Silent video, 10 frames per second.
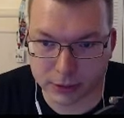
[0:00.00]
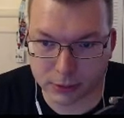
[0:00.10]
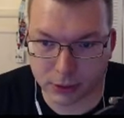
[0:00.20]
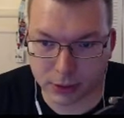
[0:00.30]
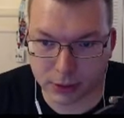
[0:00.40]
Let
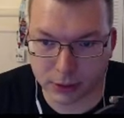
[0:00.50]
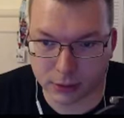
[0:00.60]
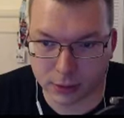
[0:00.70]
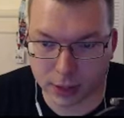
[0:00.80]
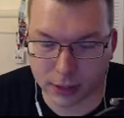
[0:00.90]
me think.
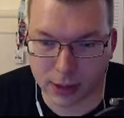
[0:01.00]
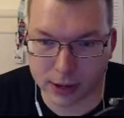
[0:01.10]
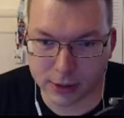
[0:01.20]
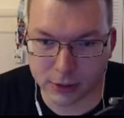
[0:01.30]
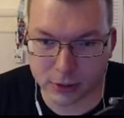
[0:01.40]
I think I
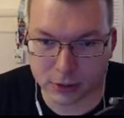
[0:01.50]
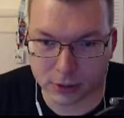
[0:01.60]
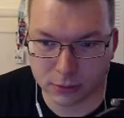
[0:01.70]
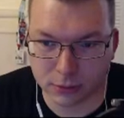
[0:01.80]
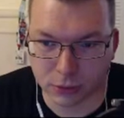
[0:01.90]
can just
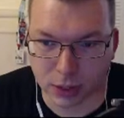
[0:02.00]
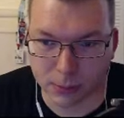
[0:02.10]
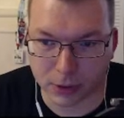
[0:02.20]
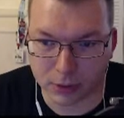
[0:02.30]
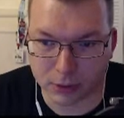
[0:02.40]
drop it.